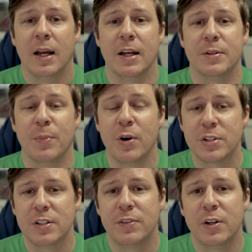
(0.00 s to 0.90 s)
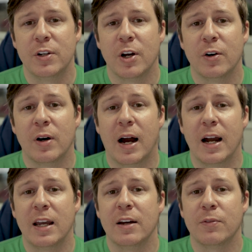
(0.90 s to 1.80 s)
As most of you know,
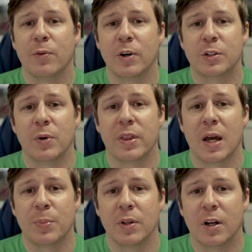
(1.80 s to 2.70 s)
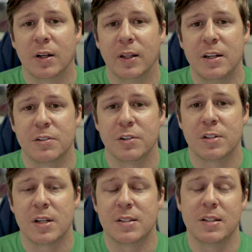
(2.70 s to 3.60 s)
I have worked with Epilog
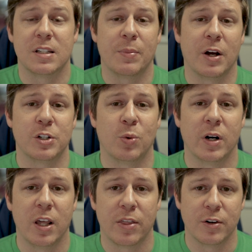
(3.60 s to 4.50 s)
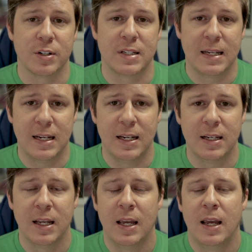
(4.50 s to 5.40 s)
lasers since about
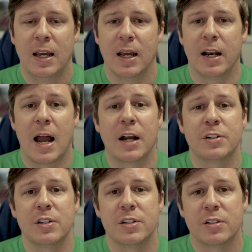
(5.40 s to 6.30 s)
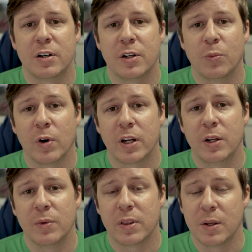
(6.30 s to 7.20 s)
2013 and actually started
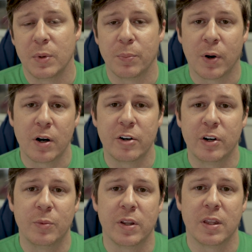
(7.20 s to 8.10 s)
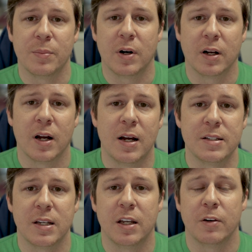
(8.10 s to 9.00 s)
working with them and partnering with them on
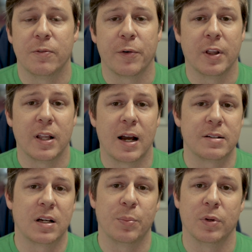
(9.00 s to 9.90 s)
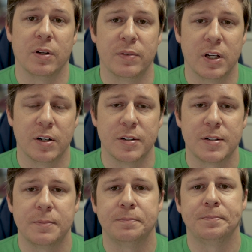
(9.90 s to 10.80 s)
content for the last couple of years.